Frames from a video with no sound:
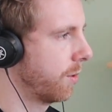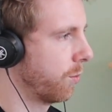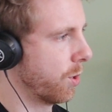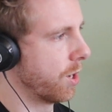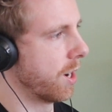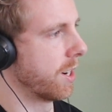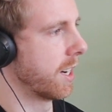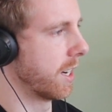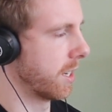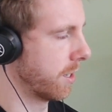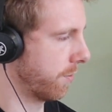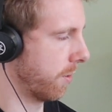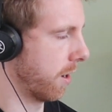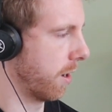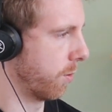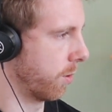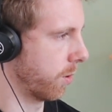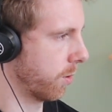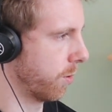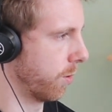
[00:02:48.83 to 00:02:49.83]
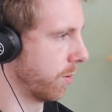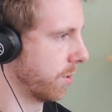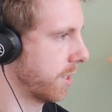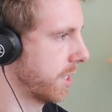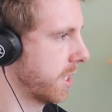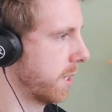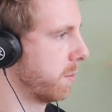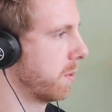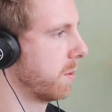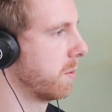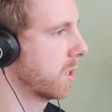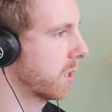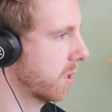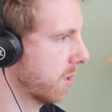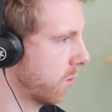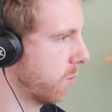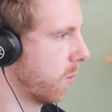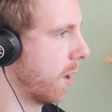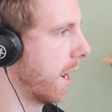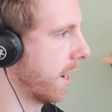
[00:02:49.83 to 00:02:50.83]
we identify what causes symptoms
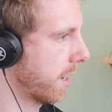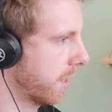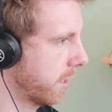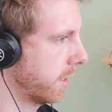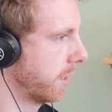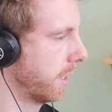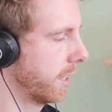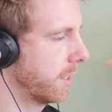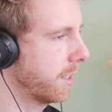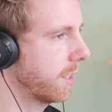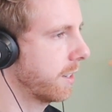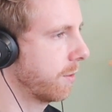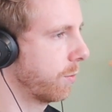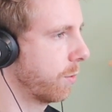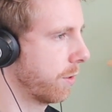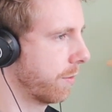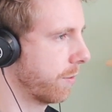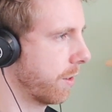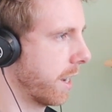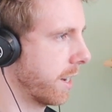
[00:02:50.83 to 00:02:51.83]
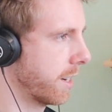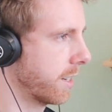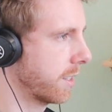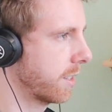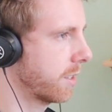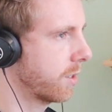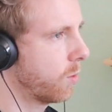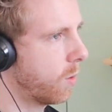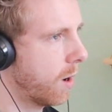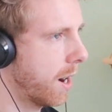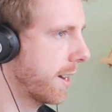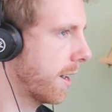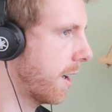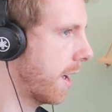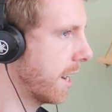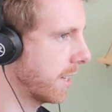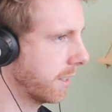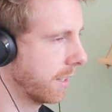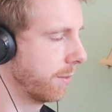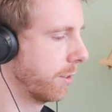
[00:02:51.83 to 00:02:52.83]
quite clearly with a quite
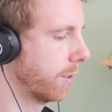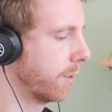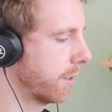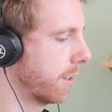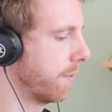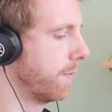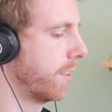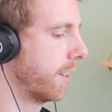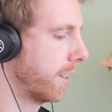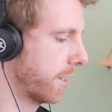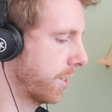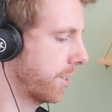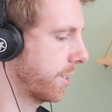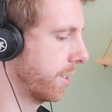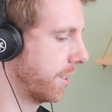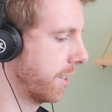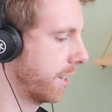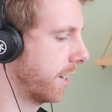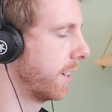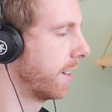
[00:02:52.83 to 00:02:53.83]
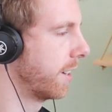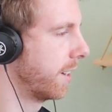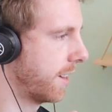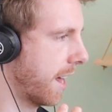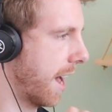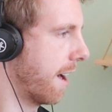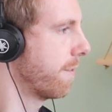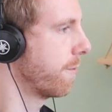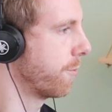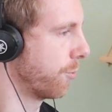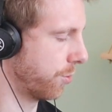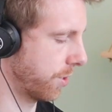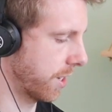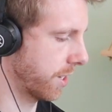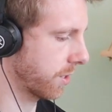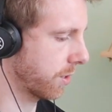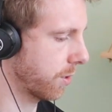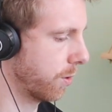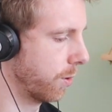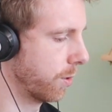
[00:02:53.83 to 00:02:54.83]
high level of conviction that that food
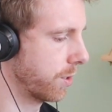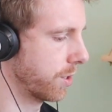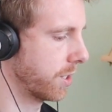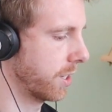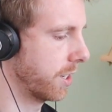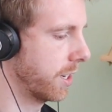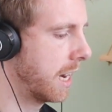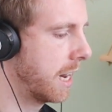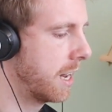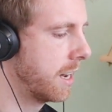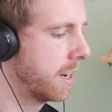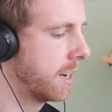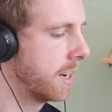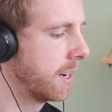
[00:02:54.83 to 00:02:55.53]
has caused it.